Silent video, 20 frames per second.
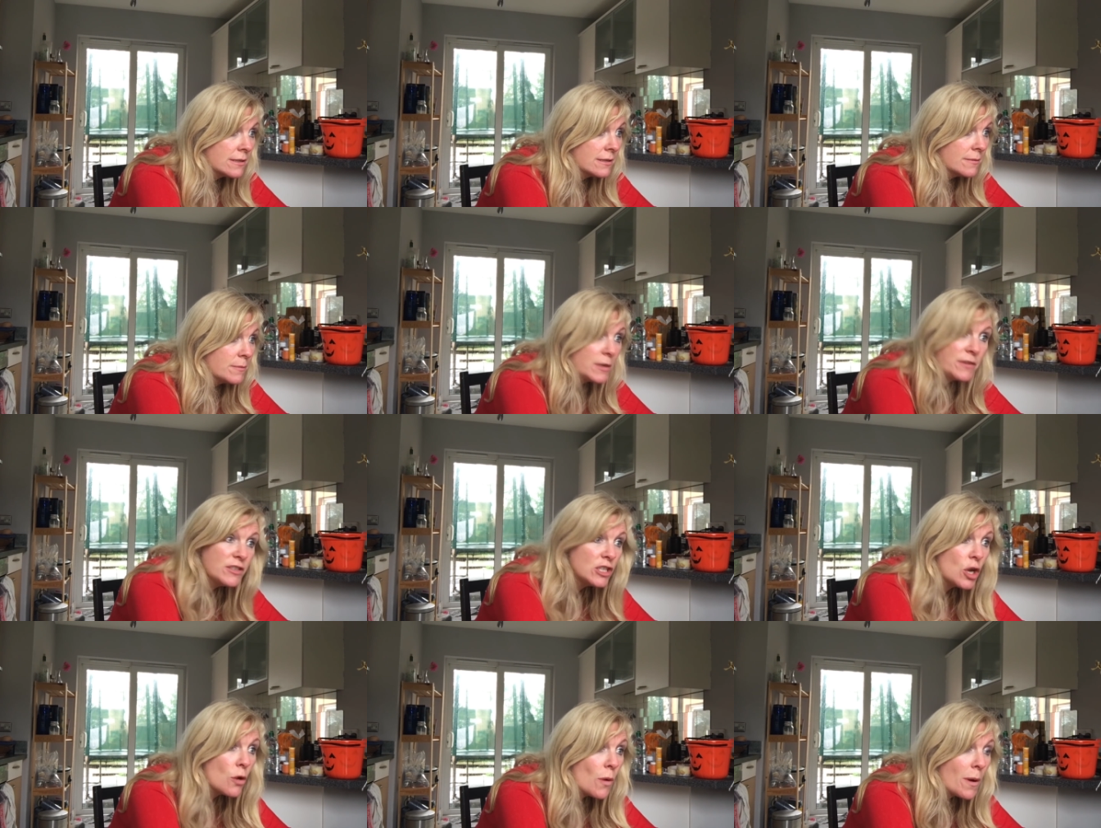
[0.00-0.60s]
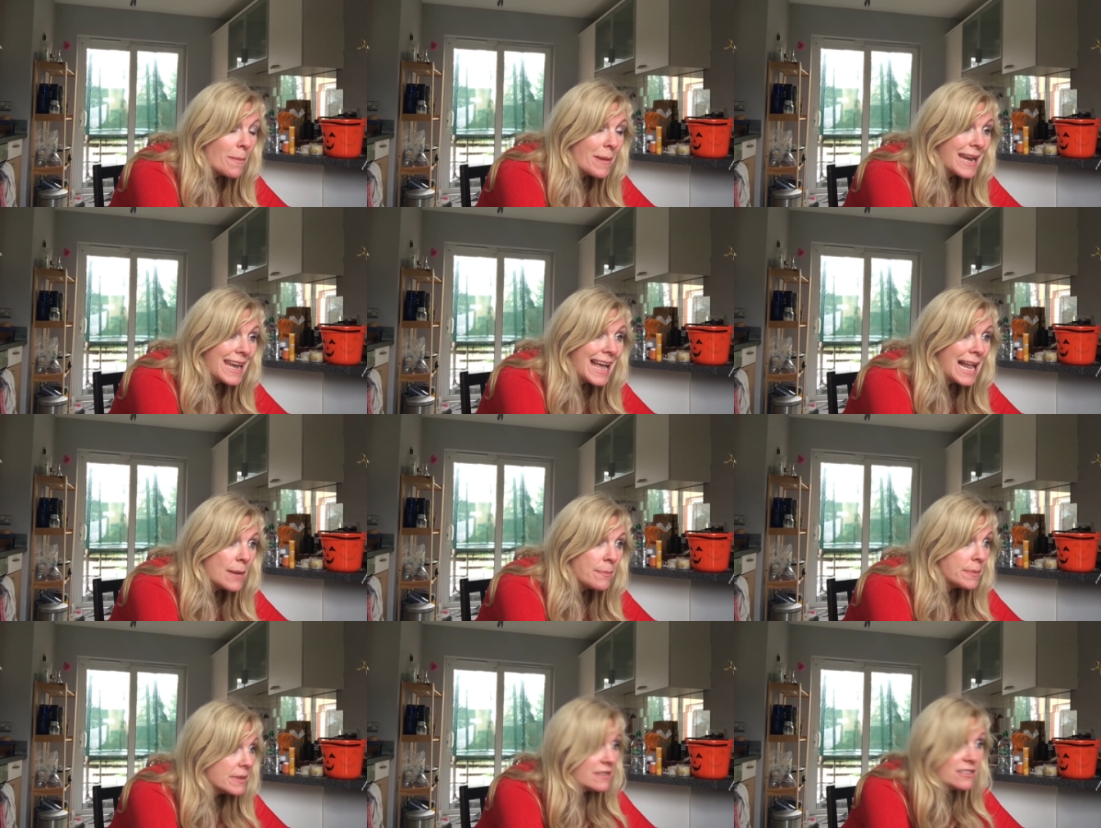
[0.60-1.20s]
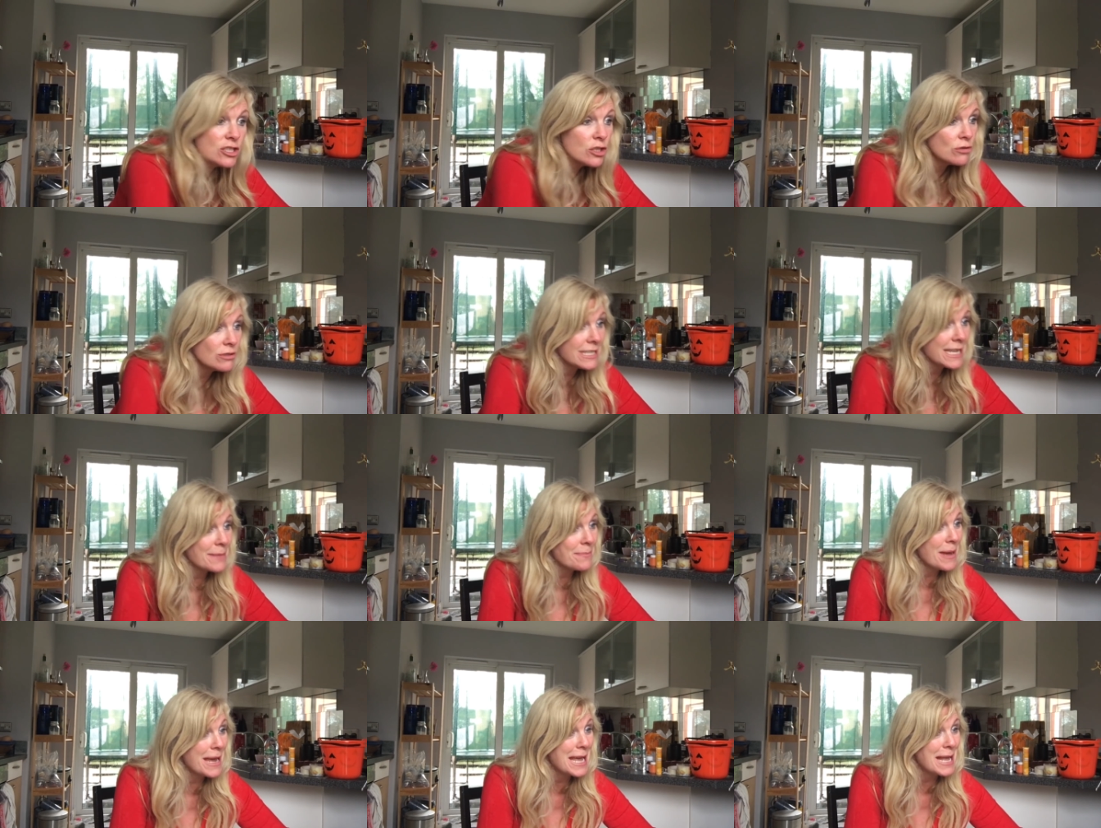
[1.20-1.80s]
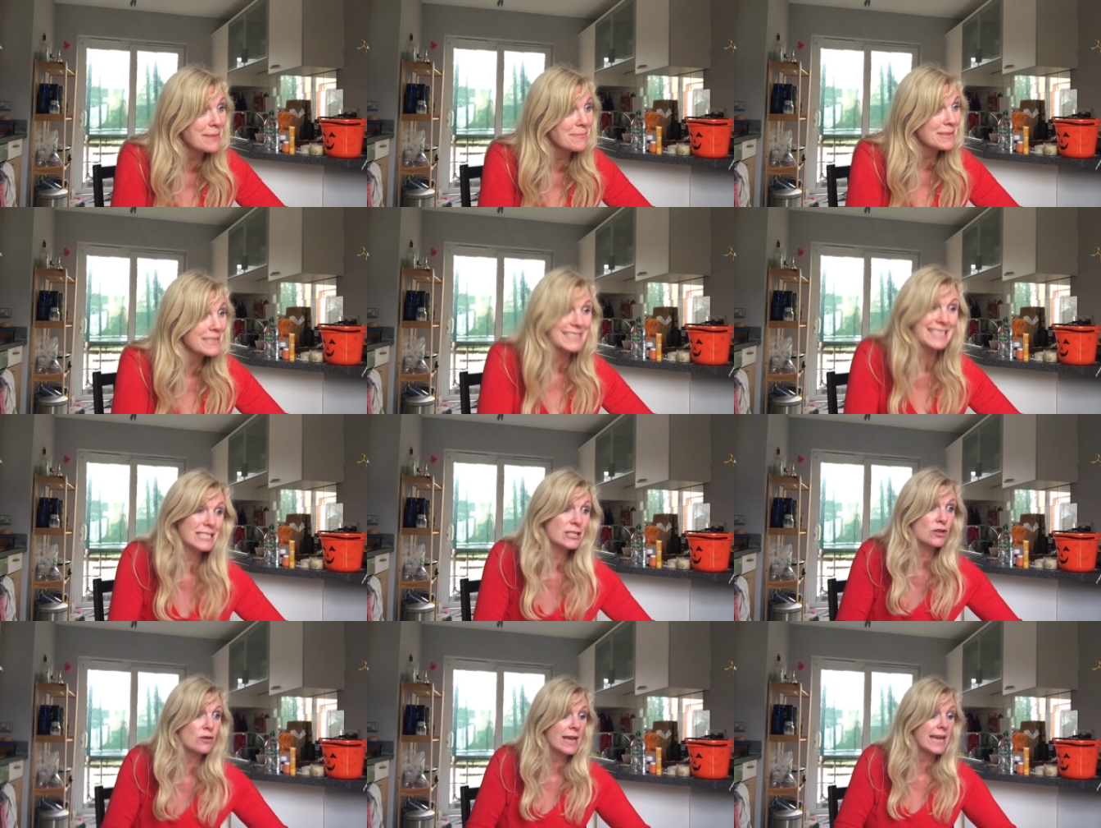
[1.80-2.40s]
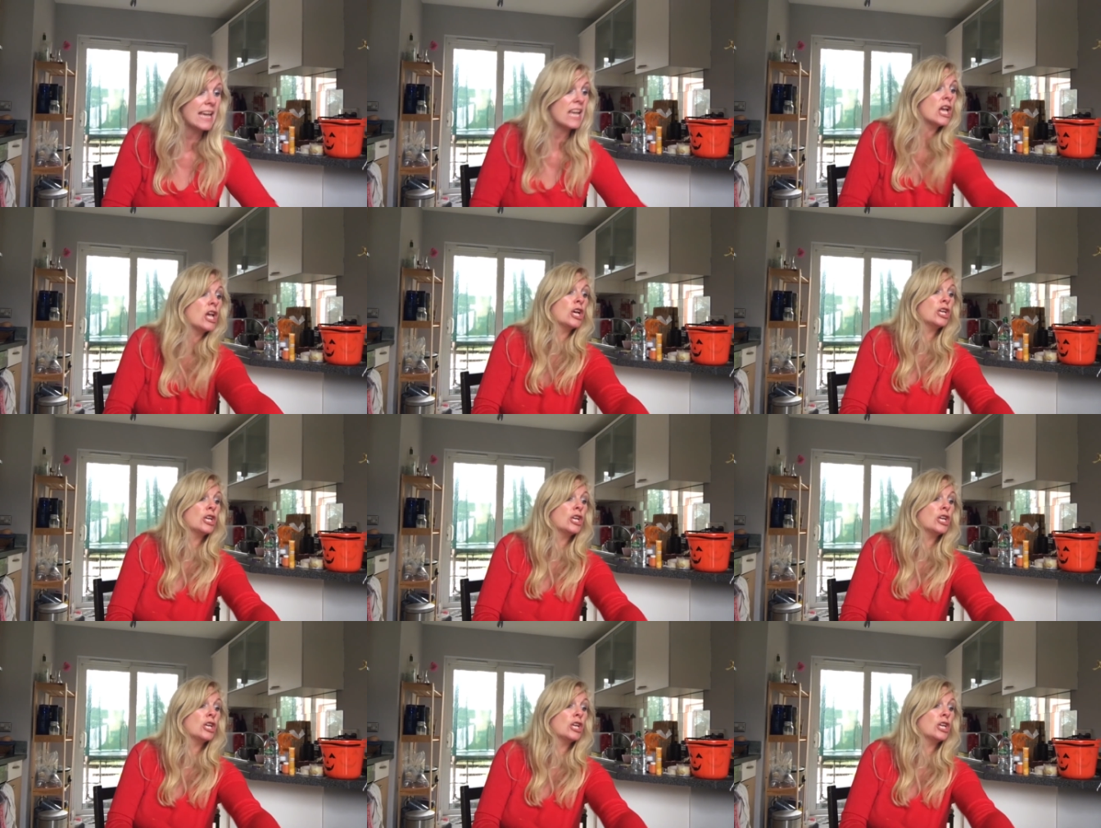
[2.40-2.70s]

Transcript: But if you don't want my help, don't take my help. That's okay.